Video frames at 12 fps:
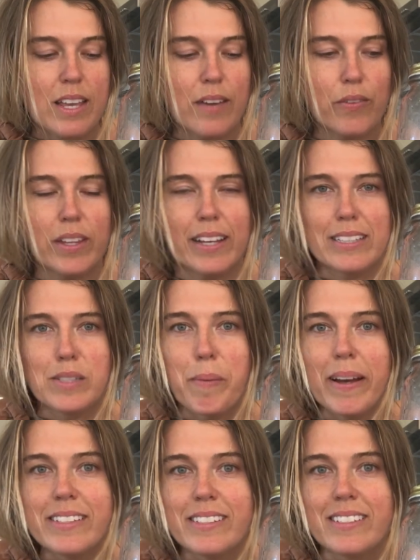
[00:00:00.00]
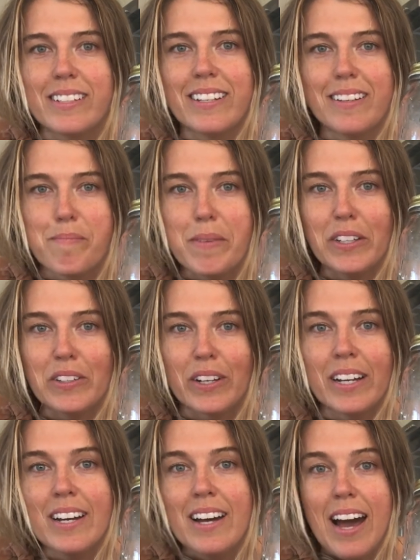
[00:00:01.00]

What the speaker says: If you like a spiced milk,